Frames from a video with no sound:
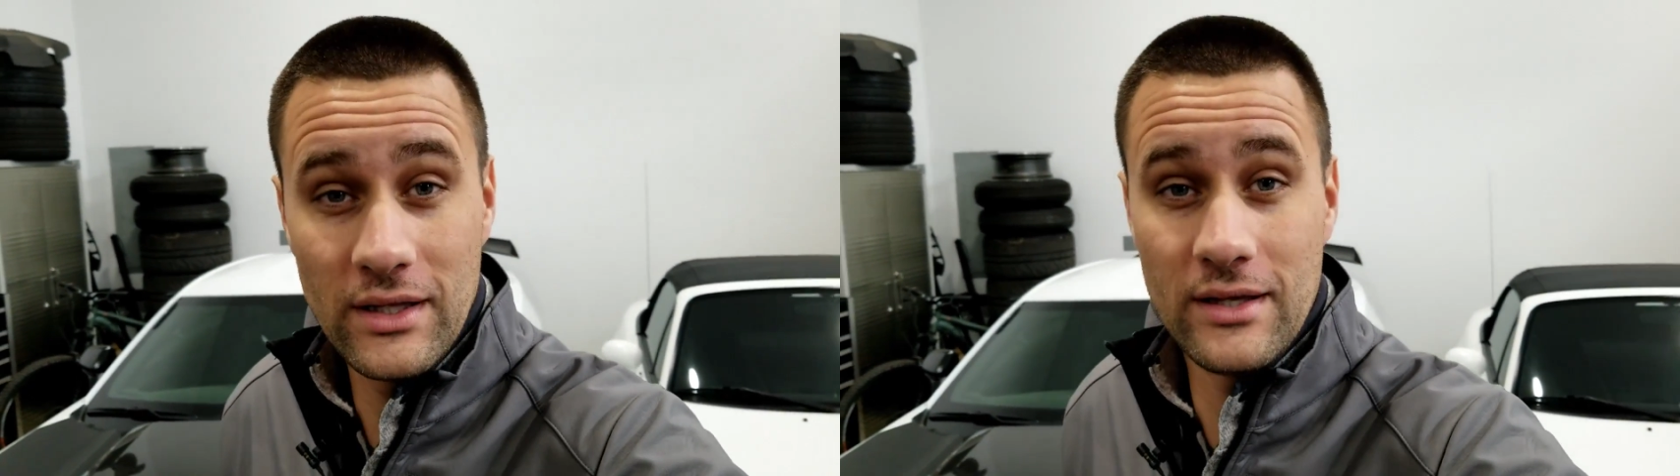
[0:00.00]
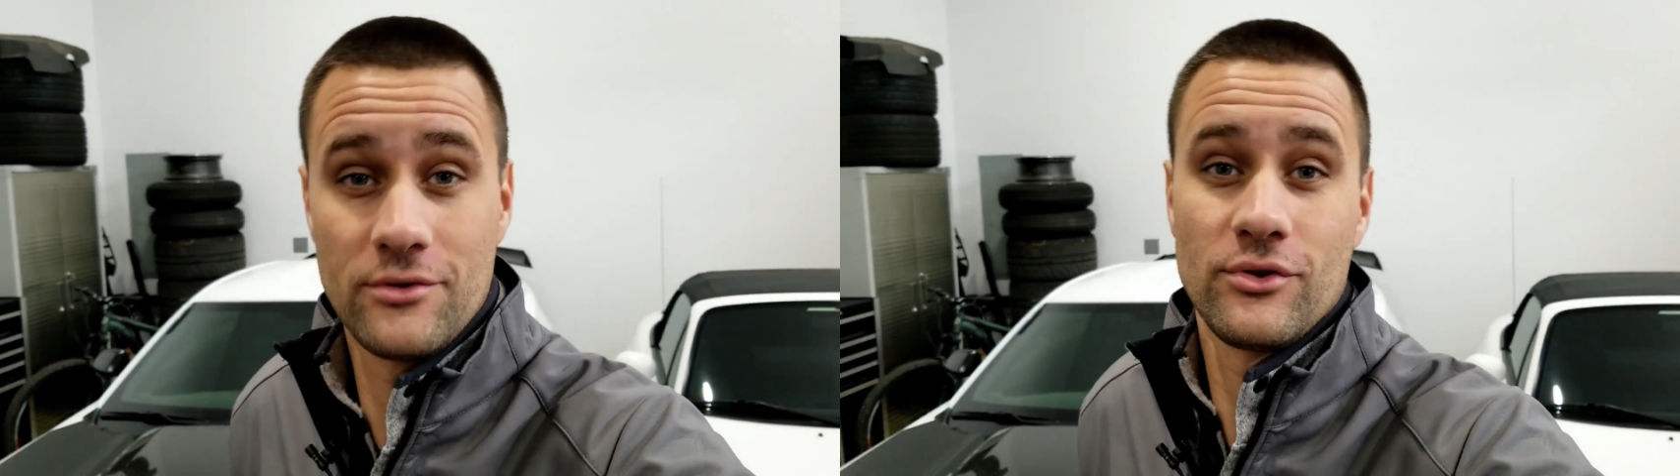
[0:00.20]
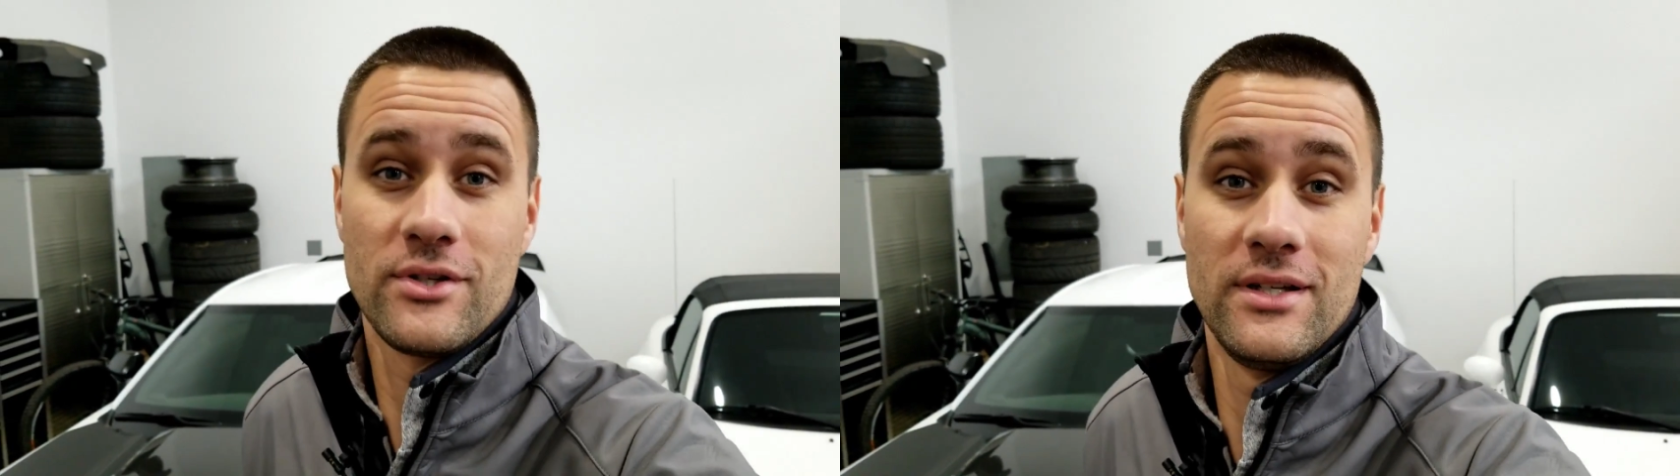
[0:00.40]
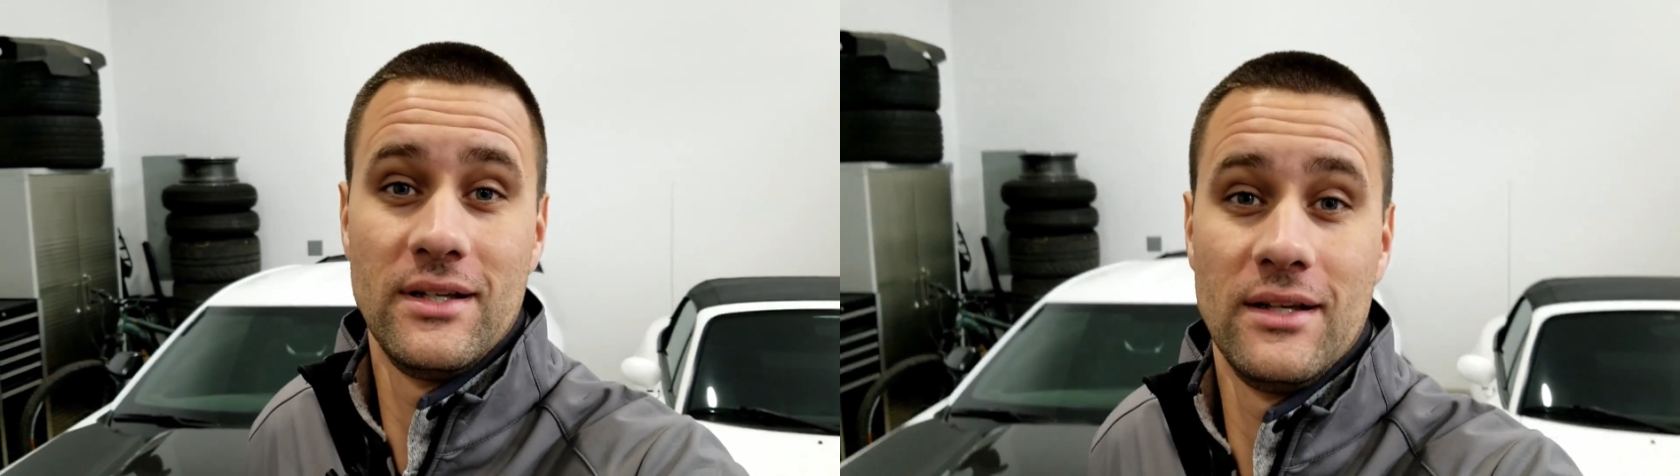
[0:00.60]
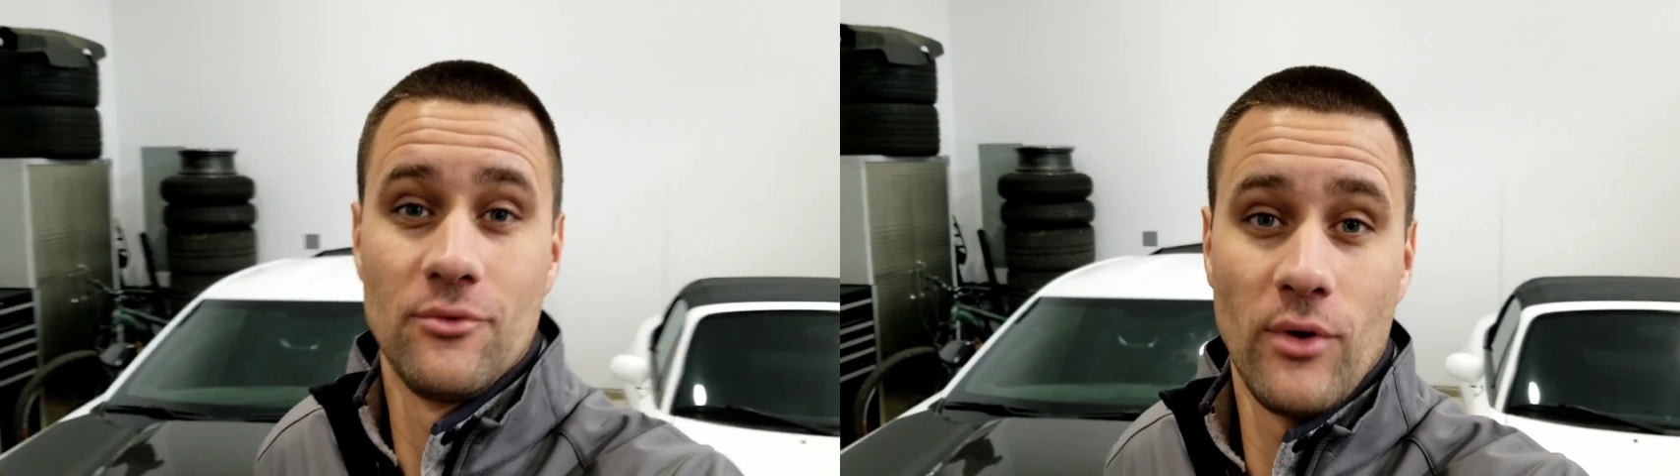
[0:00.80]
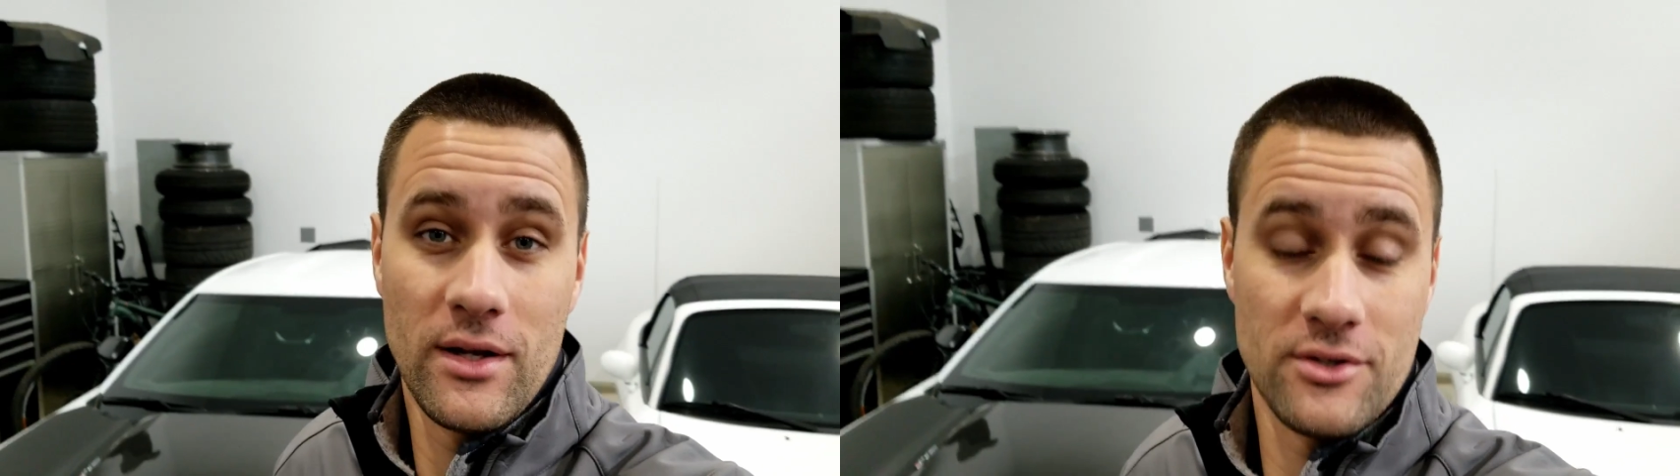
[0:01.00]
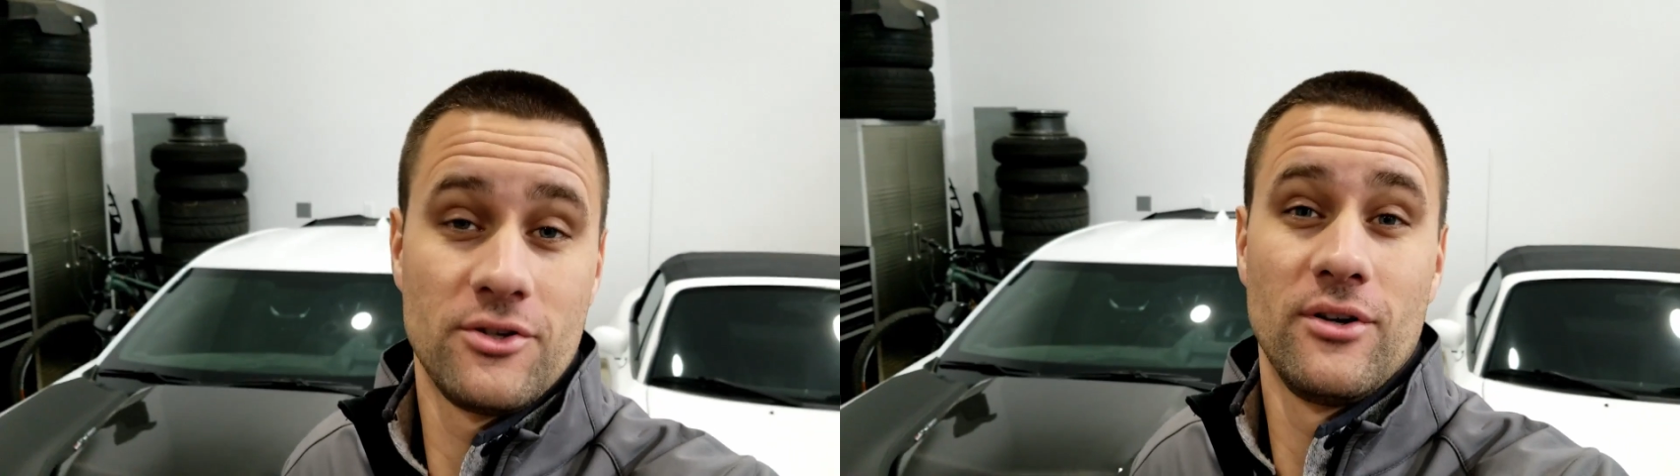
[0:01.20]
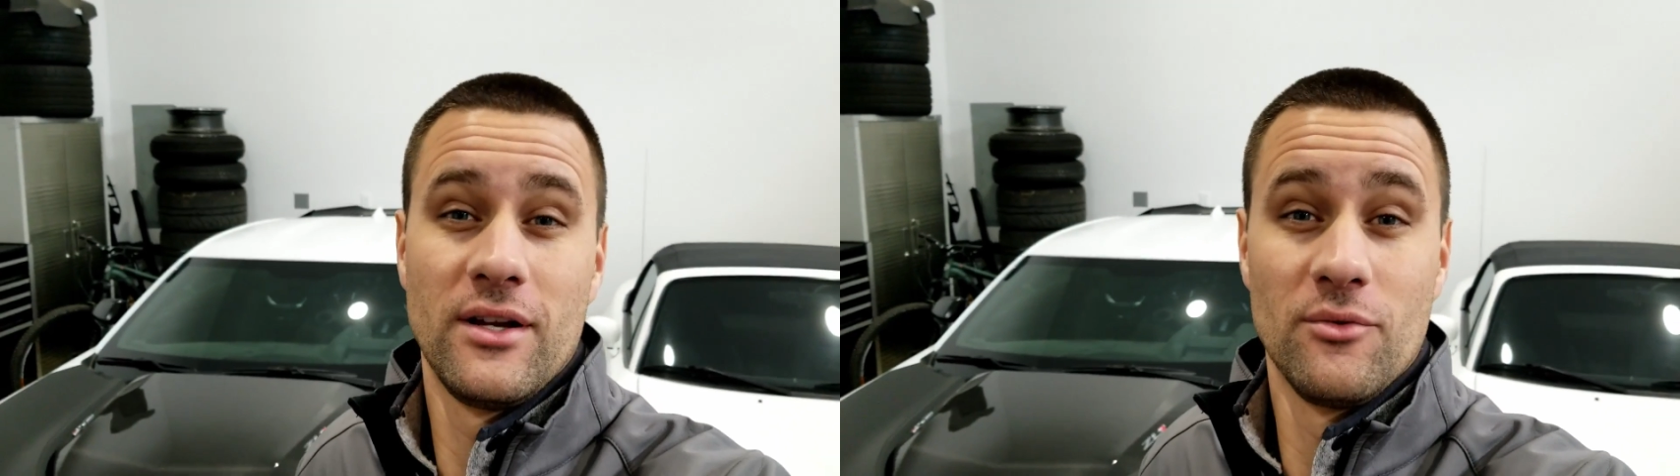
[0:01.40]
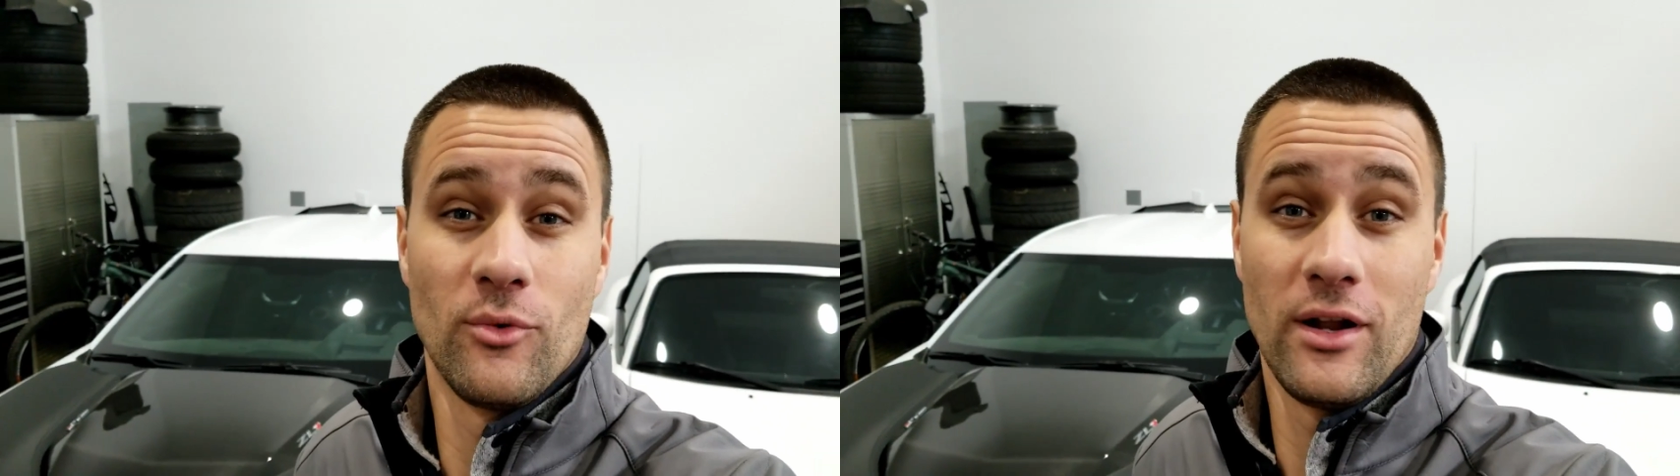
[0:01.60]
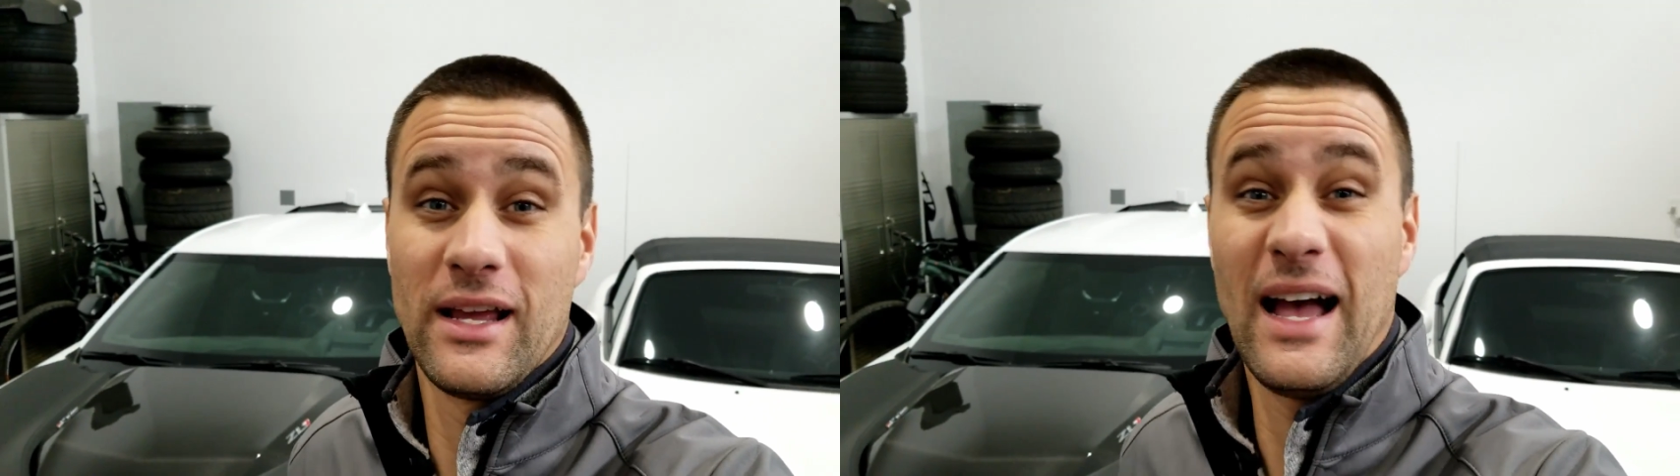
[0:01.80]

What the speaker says: interested in registering and running.